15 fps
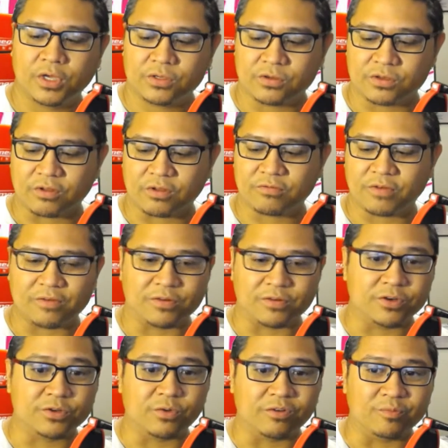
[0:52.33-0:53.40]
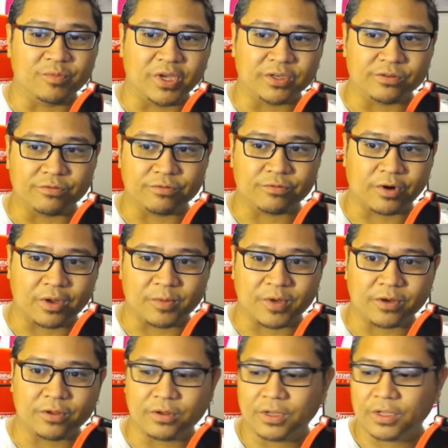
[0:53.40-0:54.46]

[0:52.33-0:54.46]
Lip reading: It's got 512 megs of RAM on it.